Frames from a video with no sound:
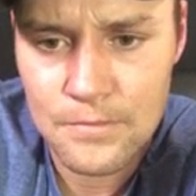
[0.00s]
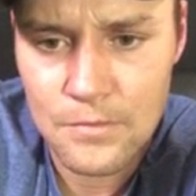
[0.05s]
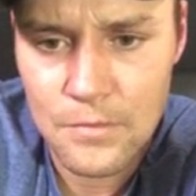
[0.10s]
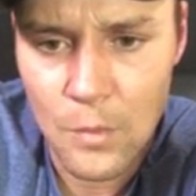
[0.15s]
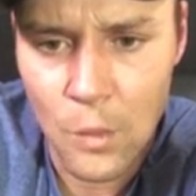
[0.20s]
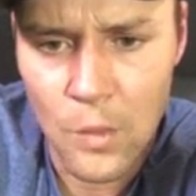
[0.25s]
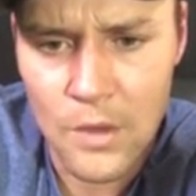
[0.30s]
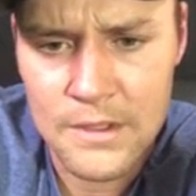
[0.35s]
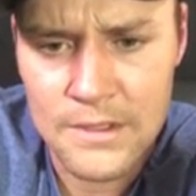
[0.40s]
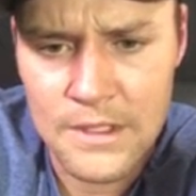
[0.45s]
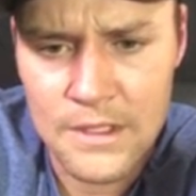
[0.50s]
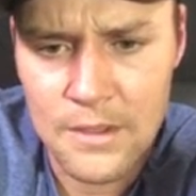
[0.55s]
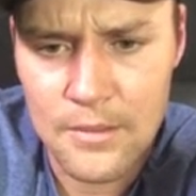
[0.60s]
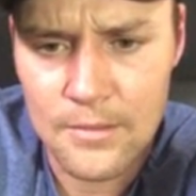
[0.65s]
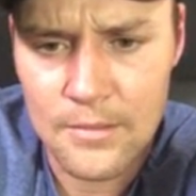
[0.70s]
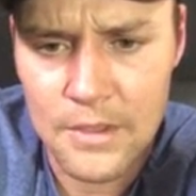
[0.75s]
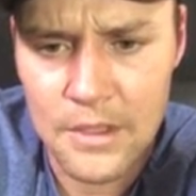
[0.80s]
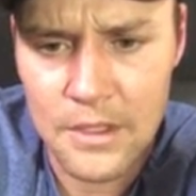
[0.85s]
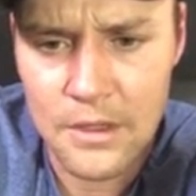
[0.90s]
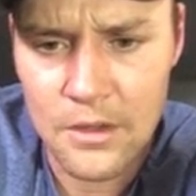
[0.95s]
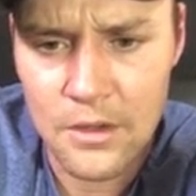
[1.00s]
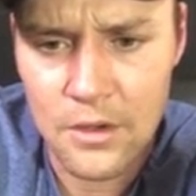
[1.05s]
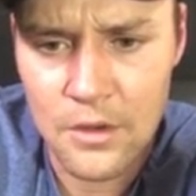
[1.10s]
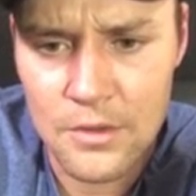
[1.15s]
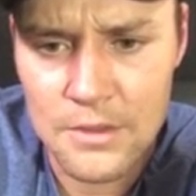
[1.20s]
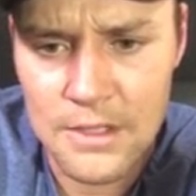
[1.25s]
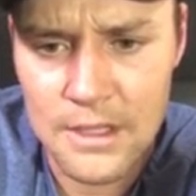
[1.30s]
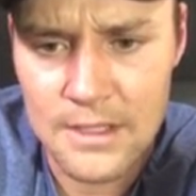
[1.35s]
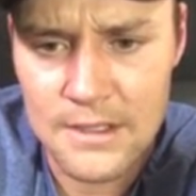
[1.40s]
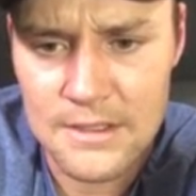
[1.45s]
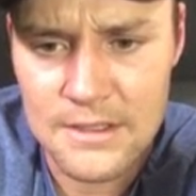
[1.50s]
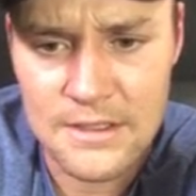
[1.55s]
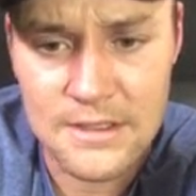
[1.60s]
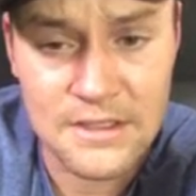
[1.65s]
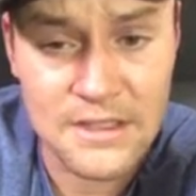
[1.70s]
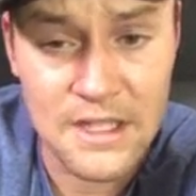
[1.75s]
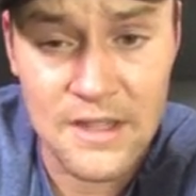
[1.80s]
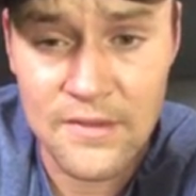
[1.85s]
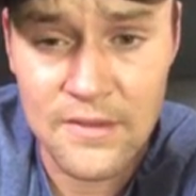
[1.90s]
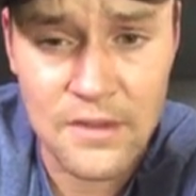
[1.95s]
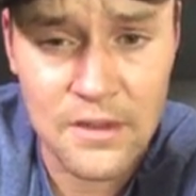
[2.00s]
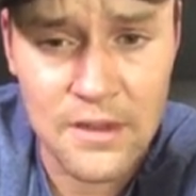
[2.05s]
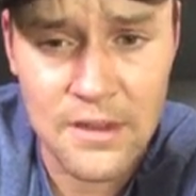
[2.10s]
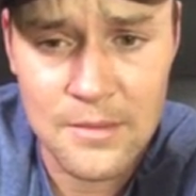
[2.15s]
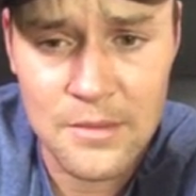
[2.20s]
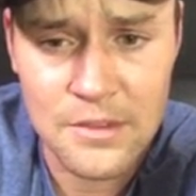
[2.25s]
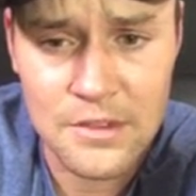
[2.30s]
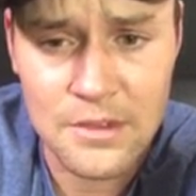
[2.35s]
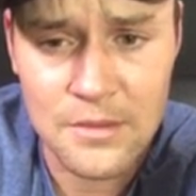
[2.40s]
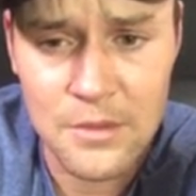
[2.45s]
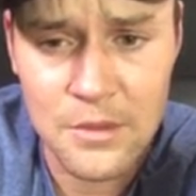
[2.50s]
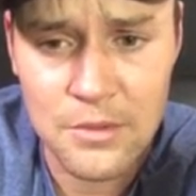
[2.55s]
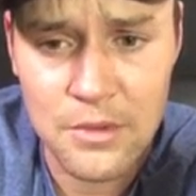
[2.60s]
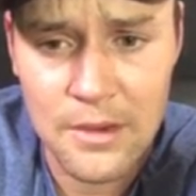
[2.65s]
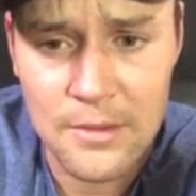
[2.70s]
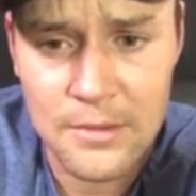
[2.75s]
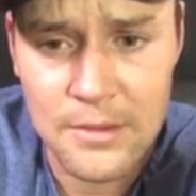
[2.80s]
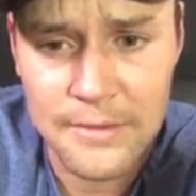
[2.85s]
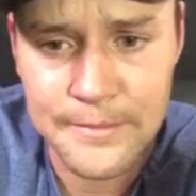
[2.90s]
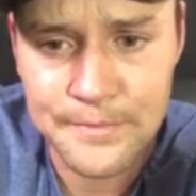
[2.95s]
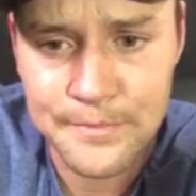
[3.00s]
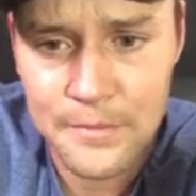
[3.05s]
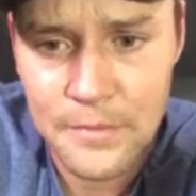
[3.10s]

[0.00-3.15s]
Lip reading: What is in them? It's like, is it stevia? I'm assuming probably.